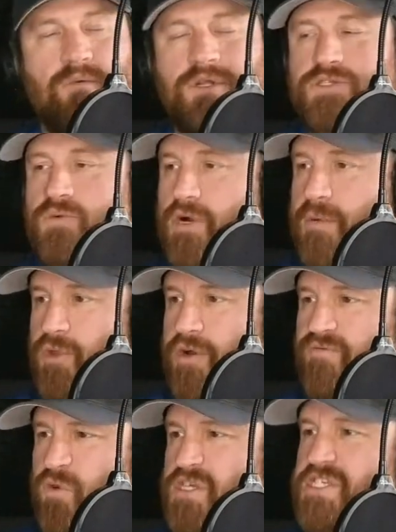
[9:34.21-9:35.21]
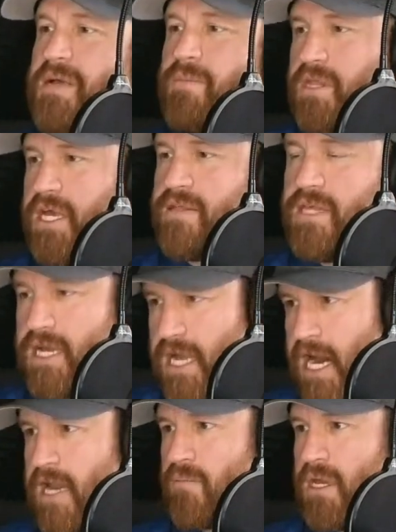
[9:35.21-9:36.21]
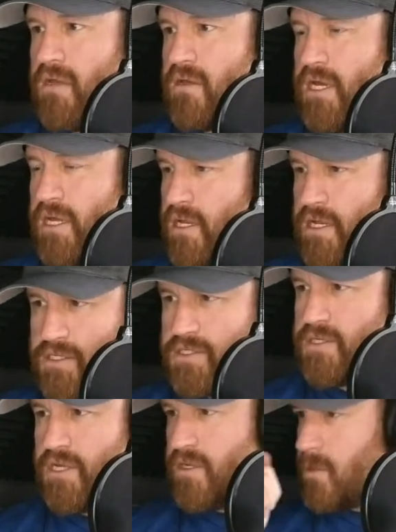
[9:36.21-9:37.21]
what's the word I'm looking for? Stimulate the economy in